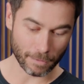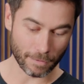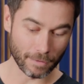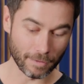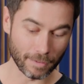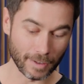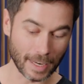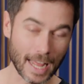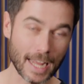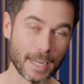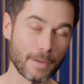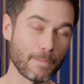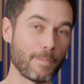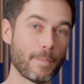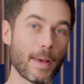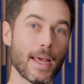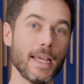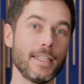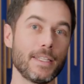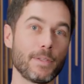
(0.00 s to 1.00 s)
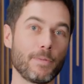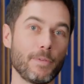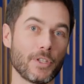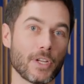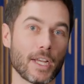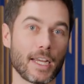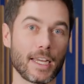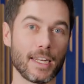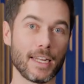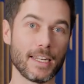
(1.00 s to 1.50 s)
flat base,
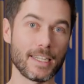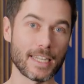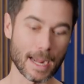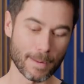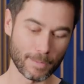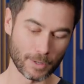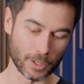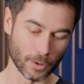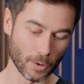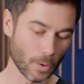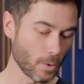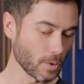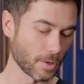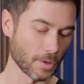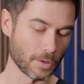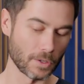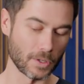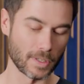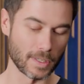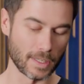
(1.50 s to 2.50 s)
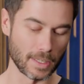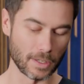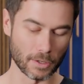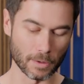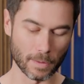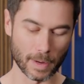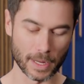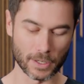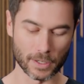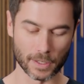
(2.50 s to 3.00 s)
which I can adapt to all sorts of
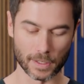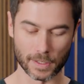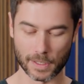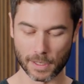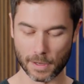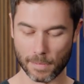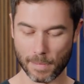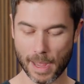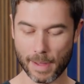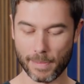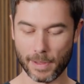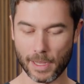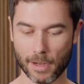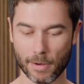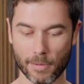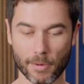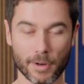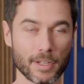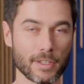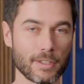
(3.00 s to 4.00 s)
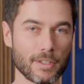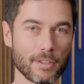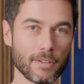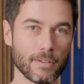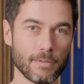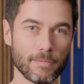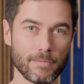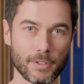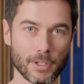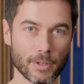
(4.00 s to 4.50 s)
situations. So maybe I wanted
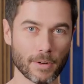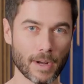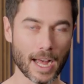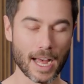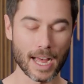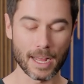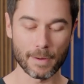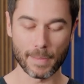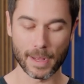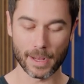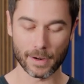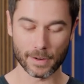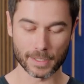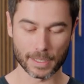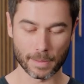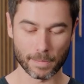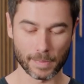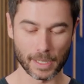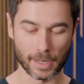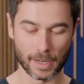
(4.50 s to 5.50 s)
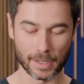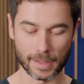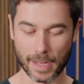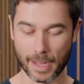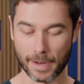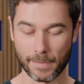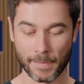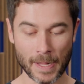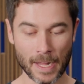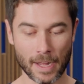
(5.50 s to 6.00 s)
to do a hard mount or something like
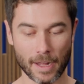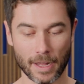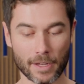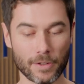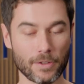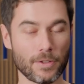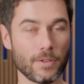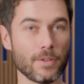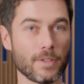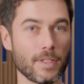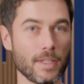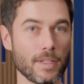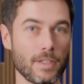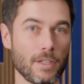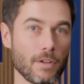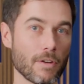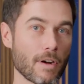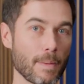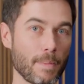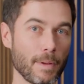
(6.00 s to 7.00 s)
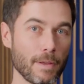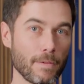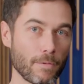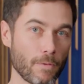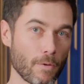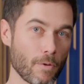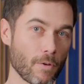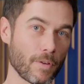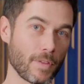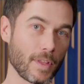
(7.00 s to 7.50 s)
that. I could use this
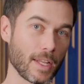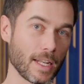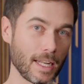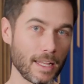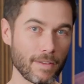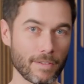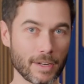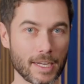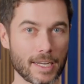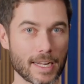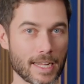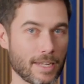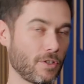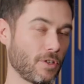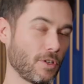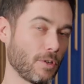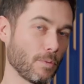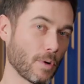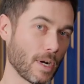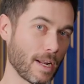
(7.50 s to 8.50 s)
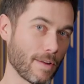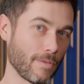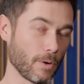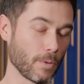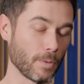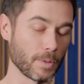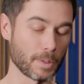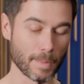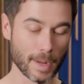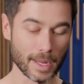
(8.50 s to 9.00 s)
UAP4 and then leave it attached to whatever
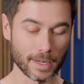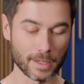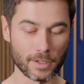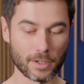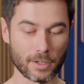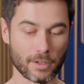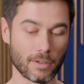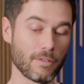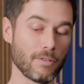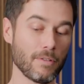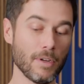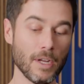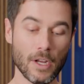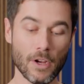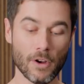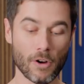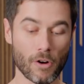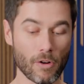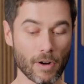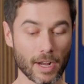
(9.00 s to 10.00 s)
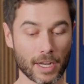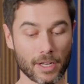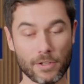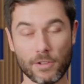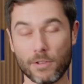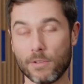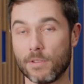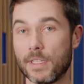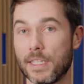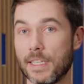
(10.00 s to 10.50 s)
it was mounted to, or I could
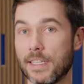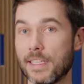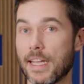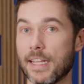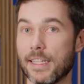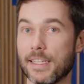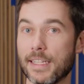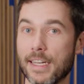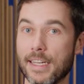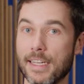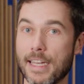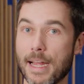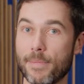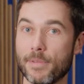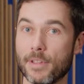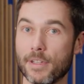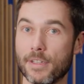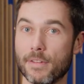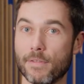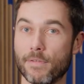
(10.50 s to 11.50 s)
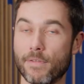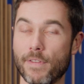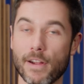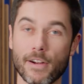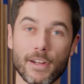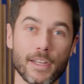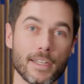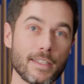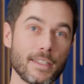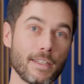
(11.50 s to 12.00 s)
use this as an adapter to
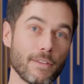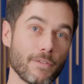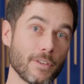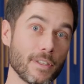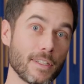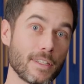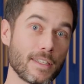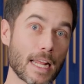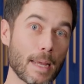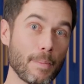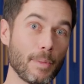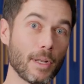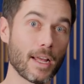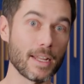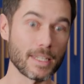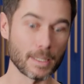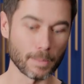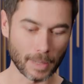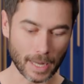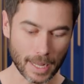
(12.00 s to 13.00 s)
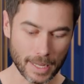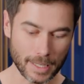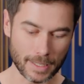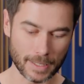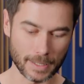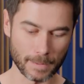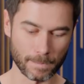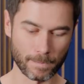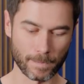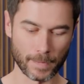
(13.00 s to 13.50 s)
various different stabilizer
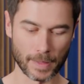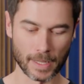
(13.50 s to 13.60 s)
plates.